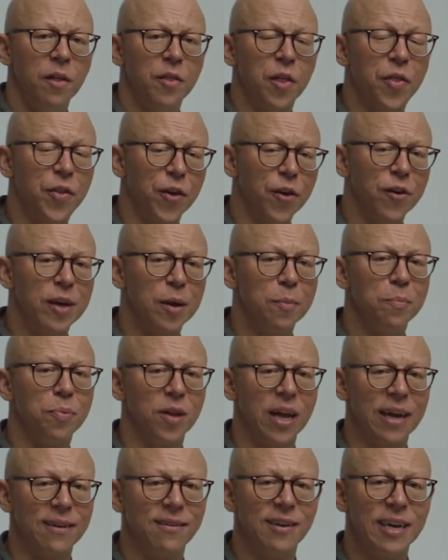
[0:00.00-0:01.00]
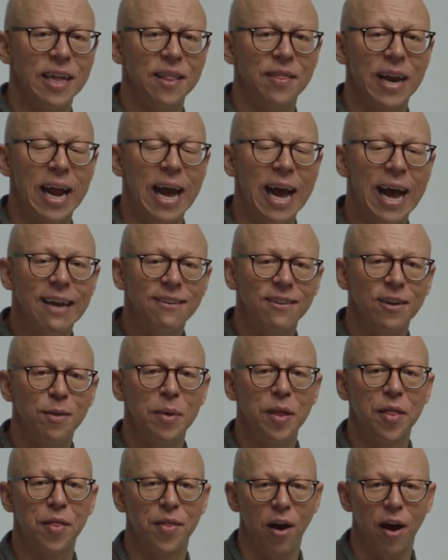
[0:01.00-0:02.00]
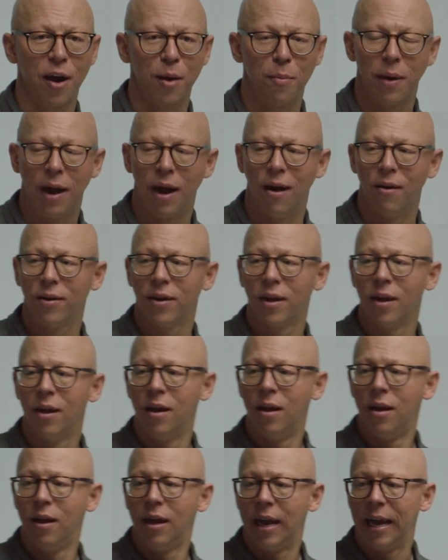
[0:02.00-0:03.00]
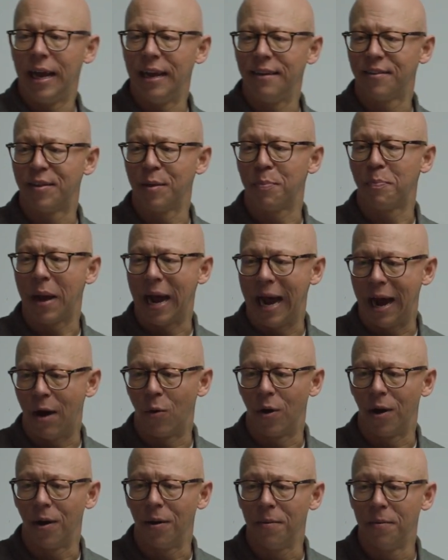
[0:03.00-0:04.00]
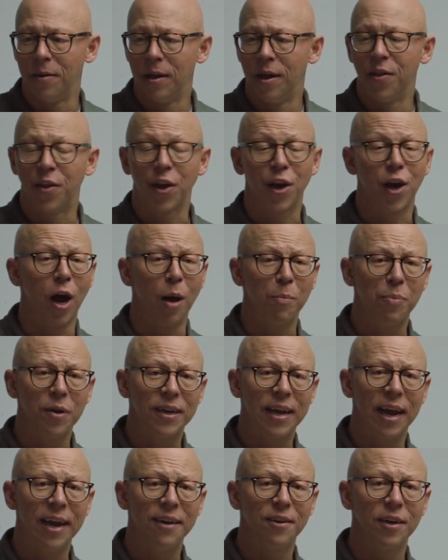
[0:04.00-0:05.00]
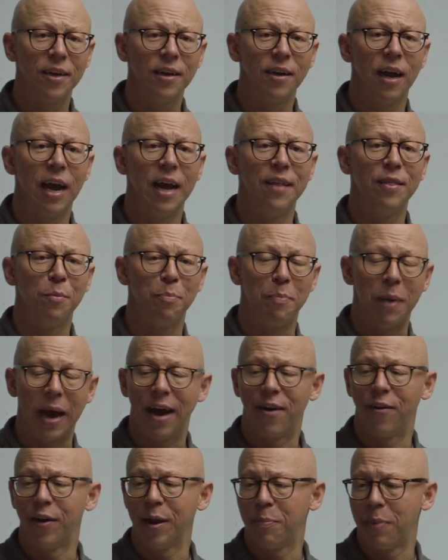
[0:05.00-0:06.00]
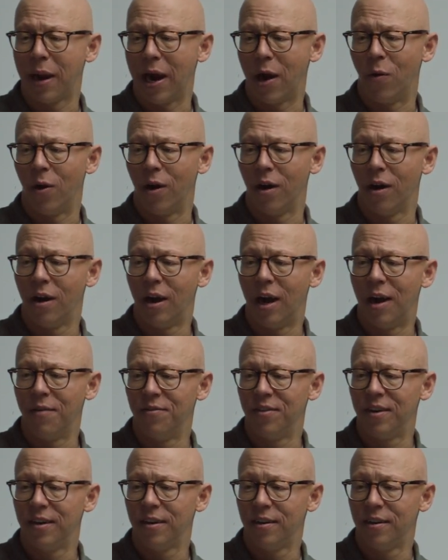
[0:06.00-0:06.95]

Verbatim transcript: The third complexity that has to be thought about is the power, the computation and the battery power of